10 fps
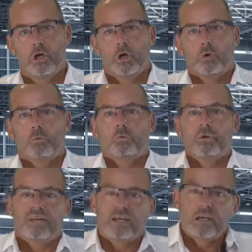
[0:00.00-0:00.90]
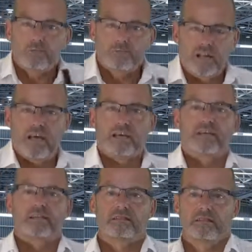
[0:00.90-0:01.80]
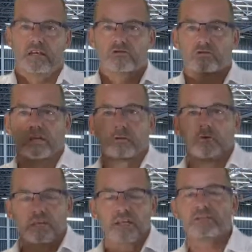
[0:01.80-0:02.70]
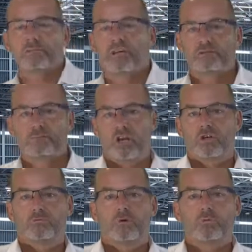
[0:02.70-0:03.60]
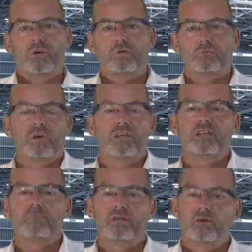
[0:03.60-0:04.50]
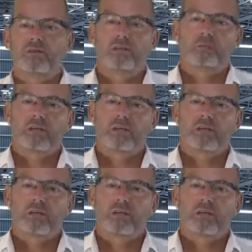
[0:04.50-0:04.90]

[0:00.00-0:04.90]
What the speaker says: we need planning and scheduling, we need spares management, we need to be doing something